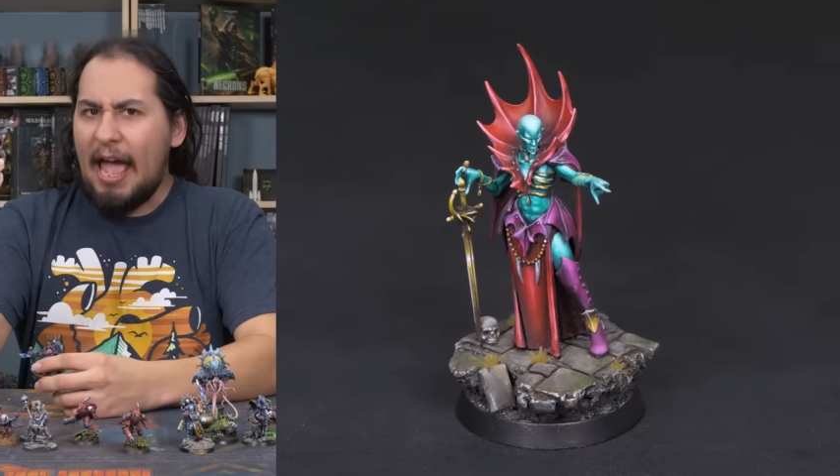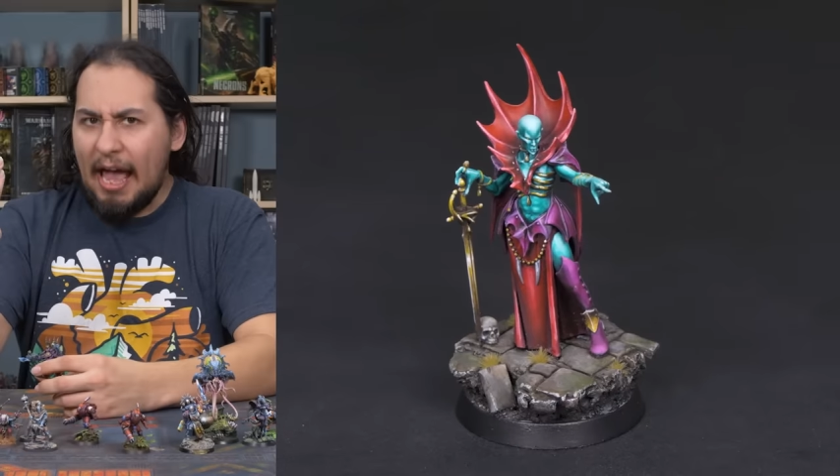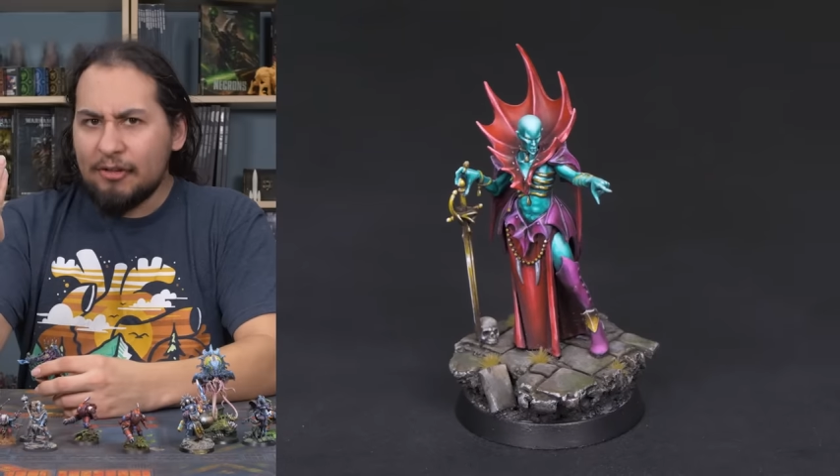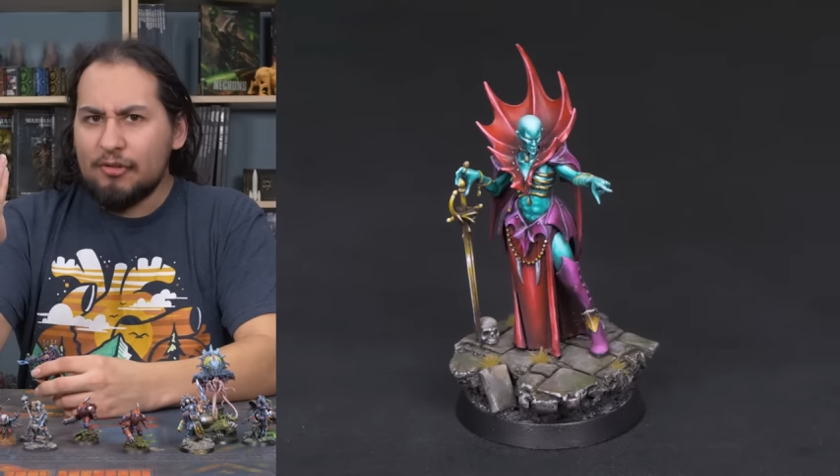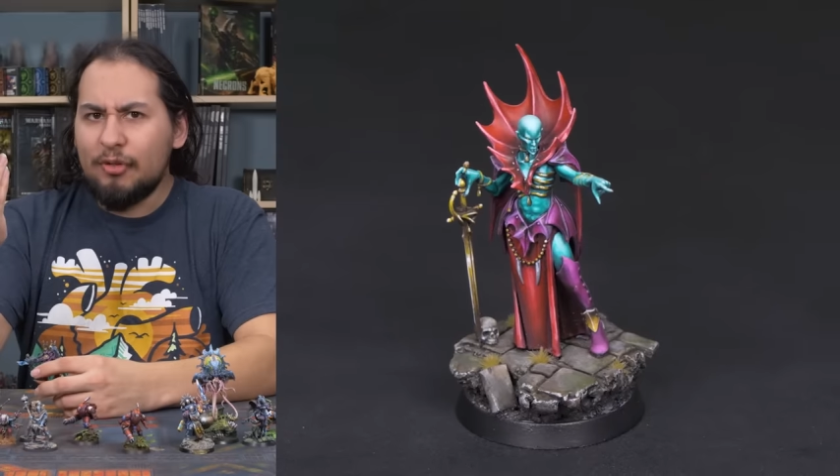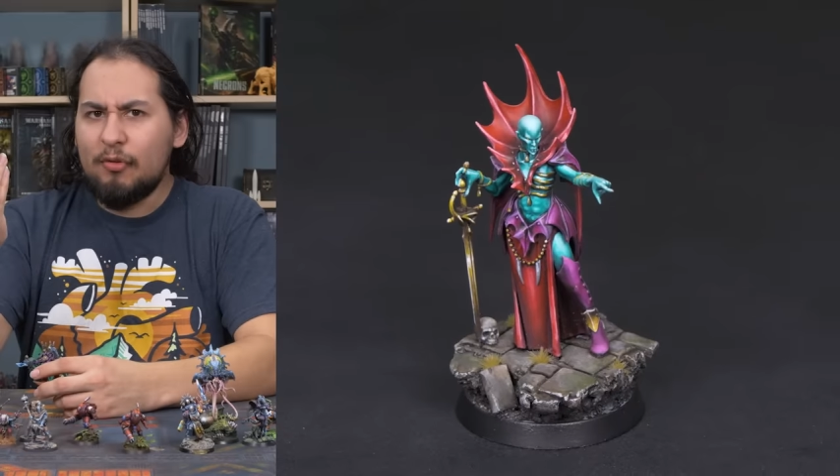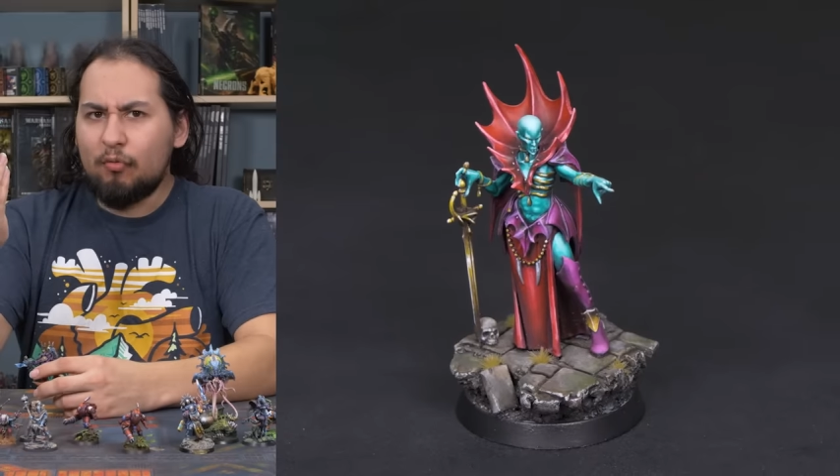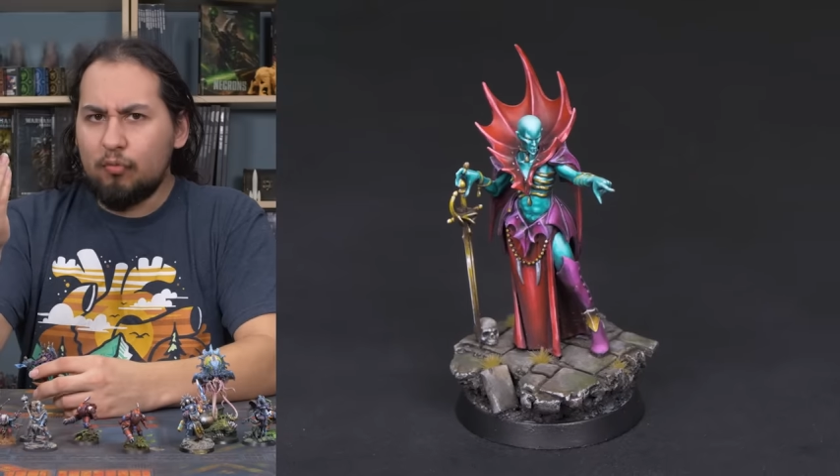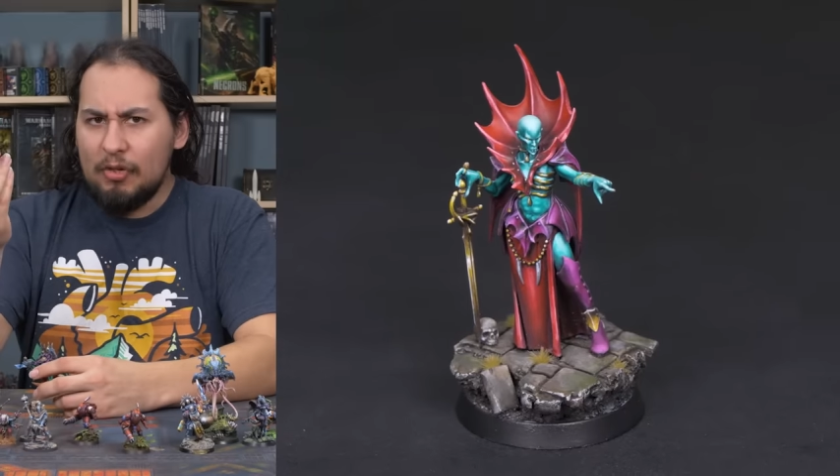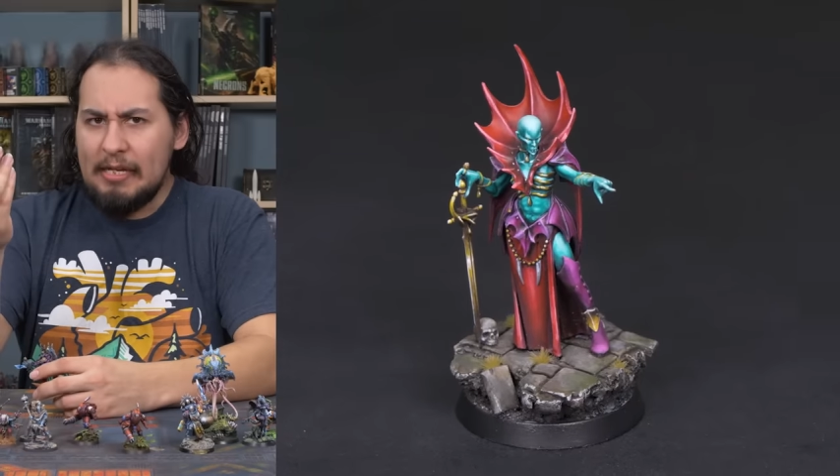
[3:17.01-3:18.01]
actually
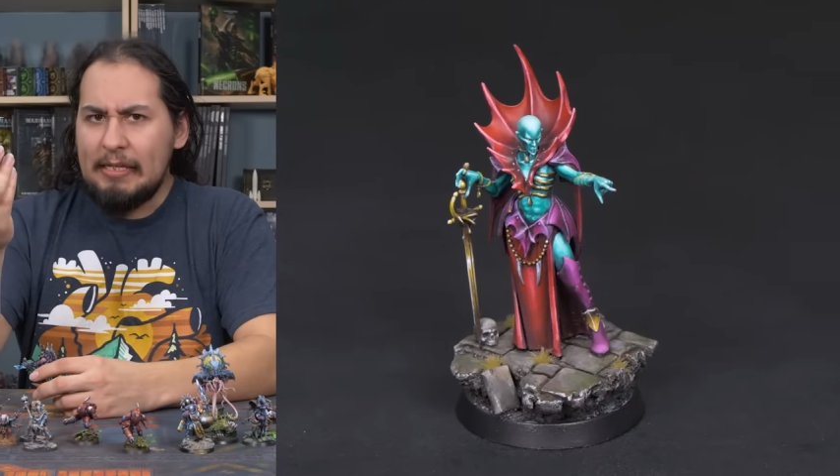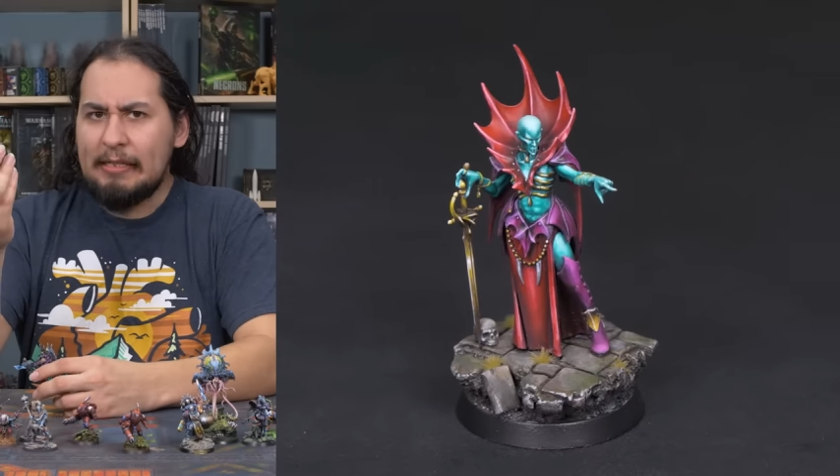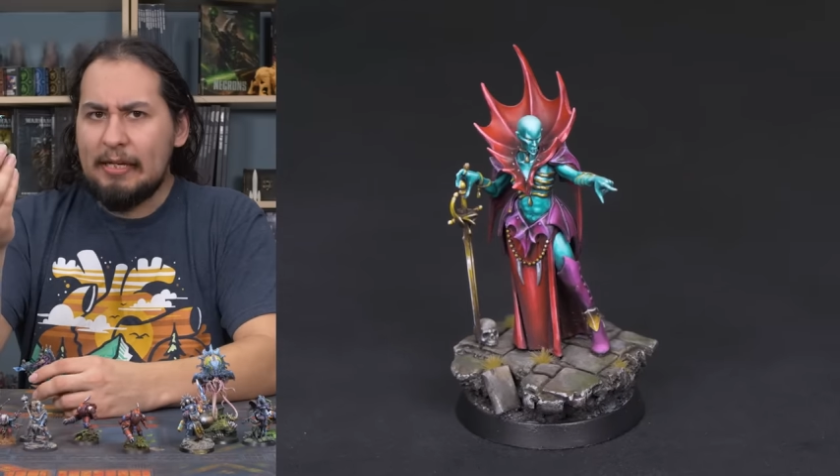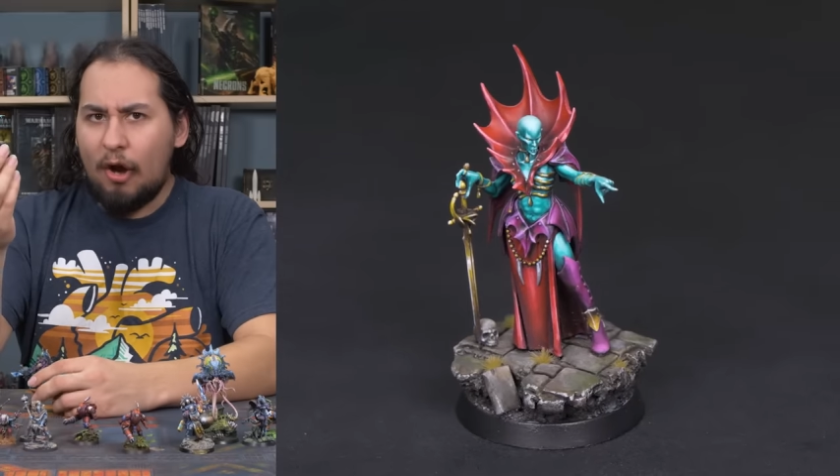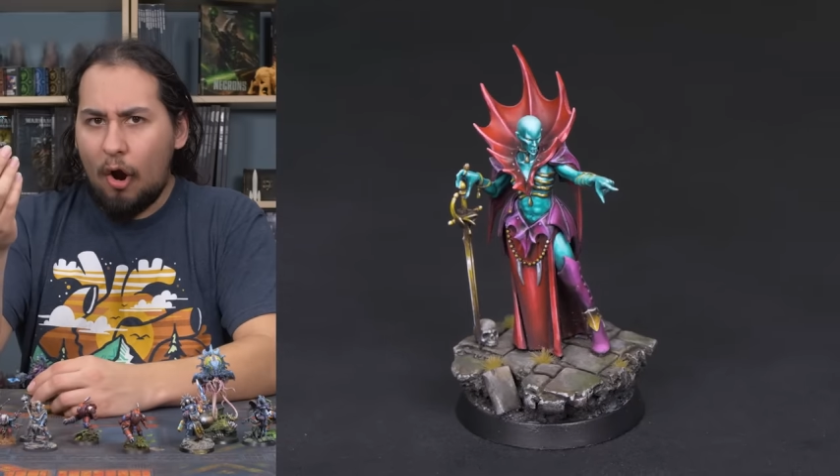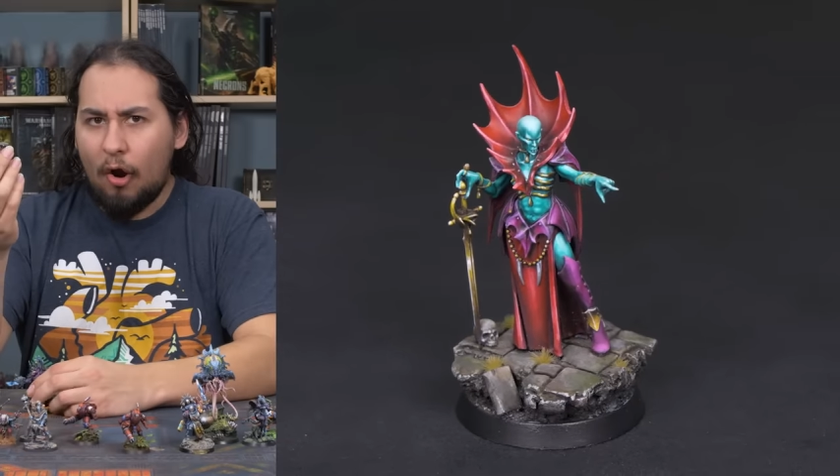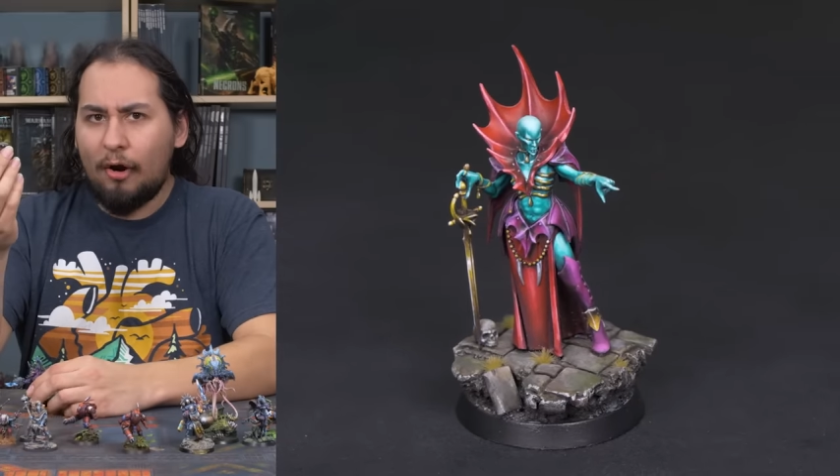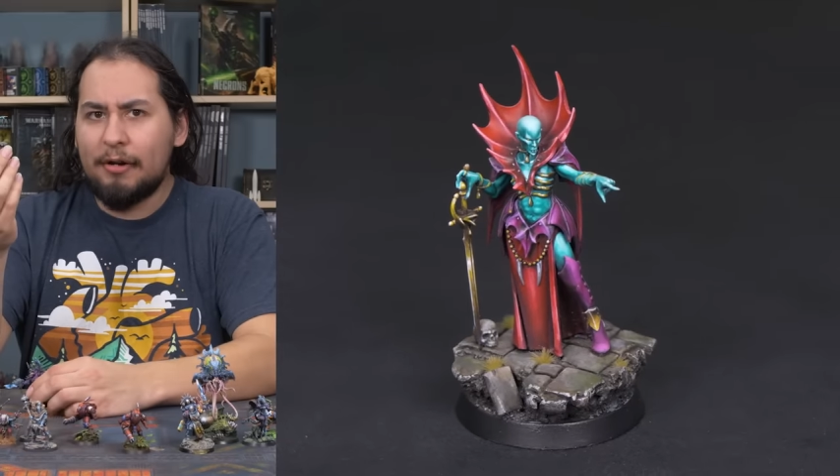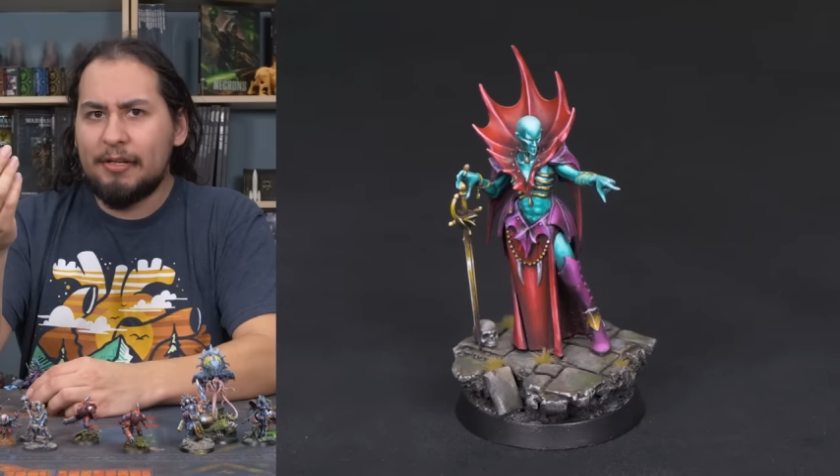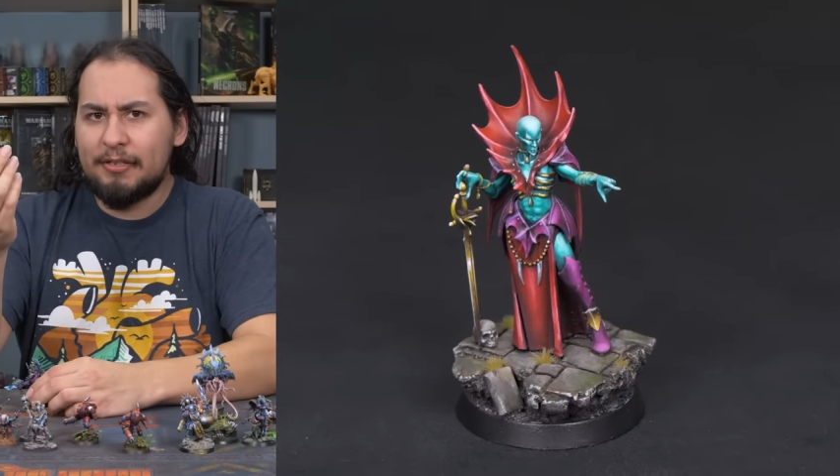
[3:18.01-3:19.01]
really
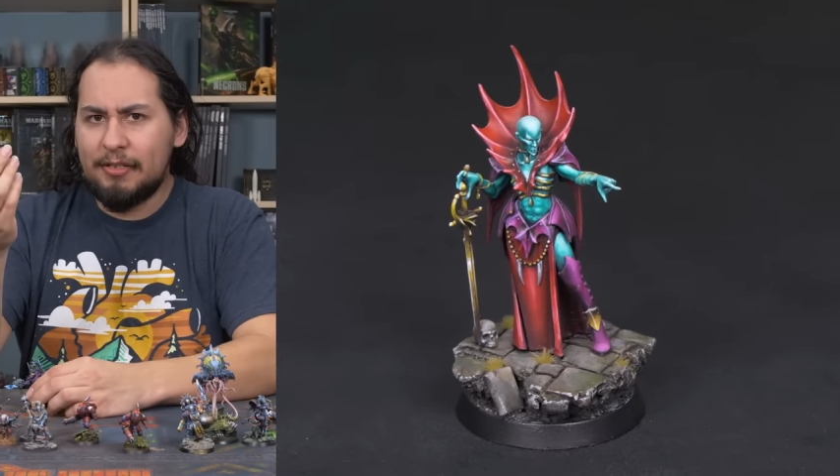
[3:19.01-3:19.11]
hard